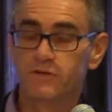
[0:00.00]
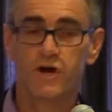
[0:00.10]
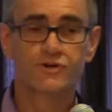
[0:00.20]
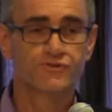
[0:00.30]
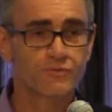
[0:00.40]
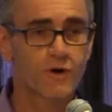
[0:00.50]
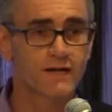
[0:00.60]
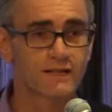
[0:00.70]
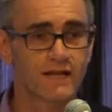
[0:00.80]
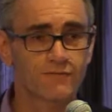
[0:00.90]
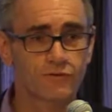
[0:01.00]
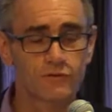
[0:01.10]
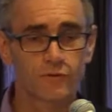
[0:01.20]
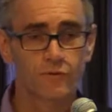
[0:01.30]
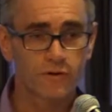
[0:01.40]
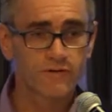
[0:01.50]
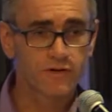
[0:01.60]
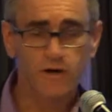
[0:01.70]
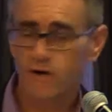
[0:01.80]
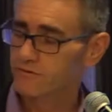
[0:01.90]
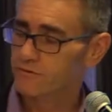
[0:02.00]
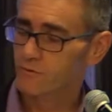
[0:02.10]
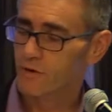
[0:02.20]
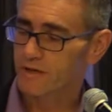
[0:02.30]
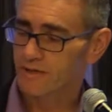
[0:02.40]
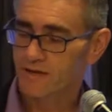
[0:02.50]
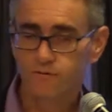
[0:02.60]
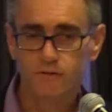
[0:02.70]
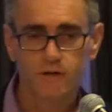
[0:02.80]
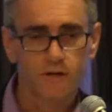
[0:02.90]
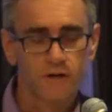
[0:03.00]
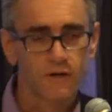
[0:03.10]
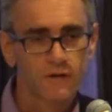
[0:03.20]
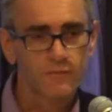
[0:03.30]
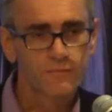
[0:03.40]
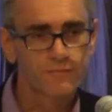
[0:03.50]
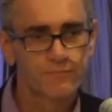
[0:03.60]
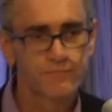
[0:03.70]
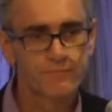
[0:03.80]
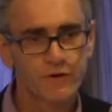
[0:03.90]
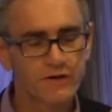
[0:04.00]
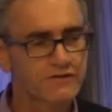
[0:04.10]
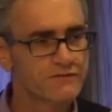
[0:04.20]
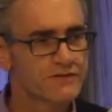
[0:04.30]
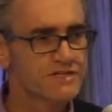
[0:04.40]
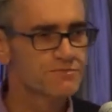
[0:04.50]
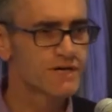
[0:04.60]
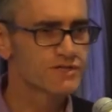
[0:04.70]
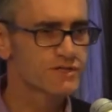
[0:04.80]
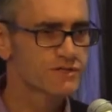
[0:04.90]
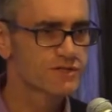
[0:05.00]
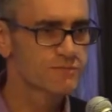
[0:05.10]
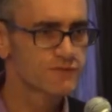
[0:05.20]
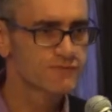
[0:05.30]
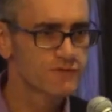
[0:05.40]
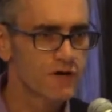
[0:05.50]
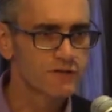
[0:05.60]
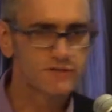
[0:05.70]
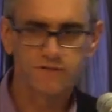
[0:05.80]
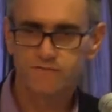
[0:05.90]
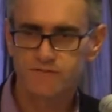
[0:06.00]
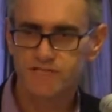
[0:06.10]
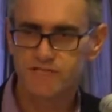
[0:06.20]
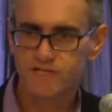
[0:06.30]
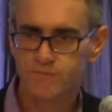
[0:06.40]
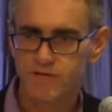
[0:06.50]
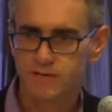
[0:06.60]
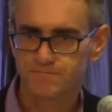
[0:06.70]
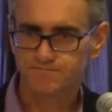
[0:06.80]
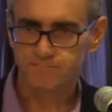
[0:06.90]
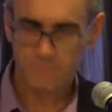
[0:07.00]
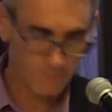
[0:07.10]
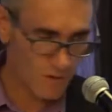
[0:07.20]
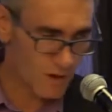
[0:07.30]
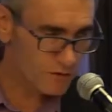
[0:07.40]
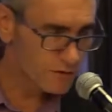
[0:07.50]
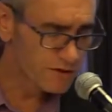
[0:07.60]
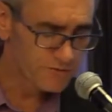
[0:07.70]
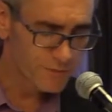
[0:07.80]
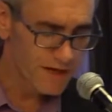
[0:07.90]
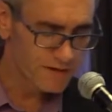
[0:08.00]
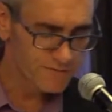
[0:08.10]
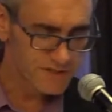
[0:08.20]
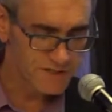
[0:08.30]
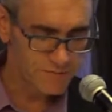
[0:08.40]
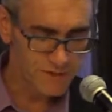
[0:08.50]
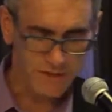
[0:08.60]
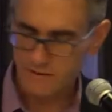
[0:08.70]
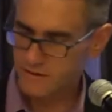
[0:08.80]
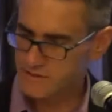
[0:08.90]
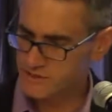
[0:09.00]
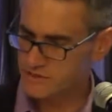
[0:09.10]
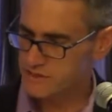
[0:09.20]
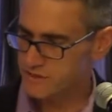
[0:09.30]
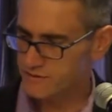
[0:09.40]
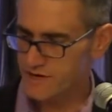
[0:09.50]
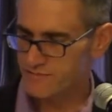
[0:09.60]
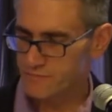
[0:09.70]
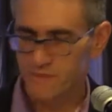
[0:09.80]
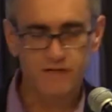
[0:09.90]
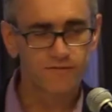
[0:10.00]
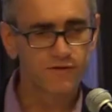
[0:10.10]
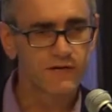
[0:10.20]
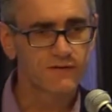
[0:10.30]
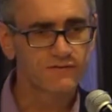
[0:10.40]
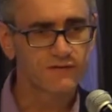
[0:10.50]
countrywide level, or even continent-wide level, productivity is measured in terms of dollars of GDP, dollars per head of GDP. And this is a graph that many of you may have